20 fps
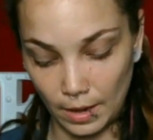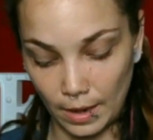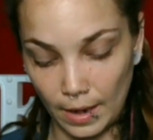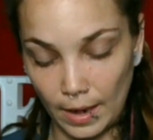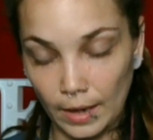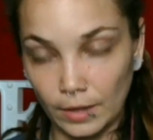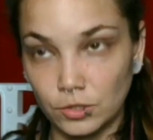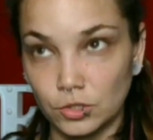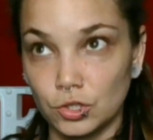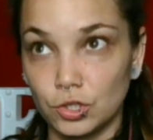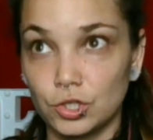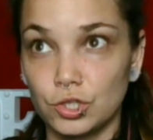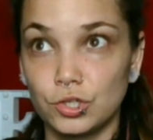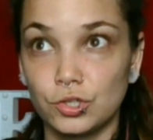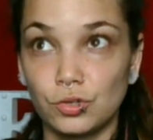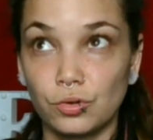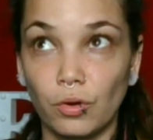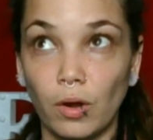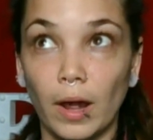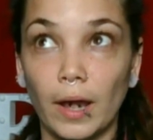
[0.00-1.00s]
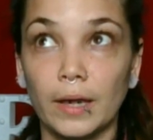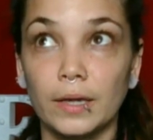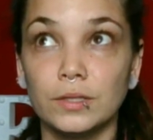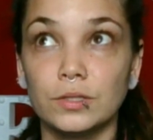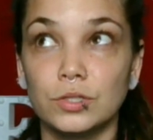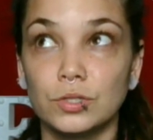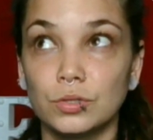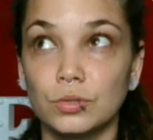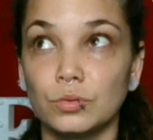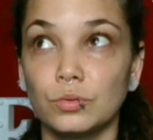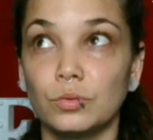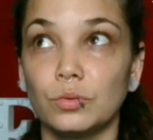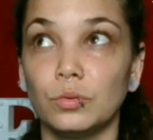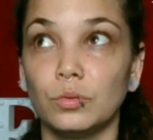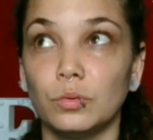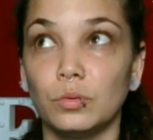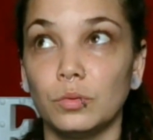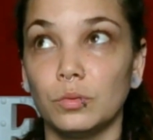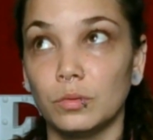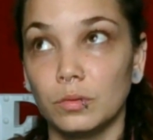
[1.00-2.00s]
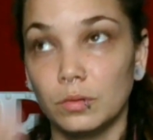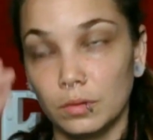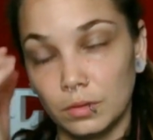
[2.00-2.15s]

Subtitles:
and just try to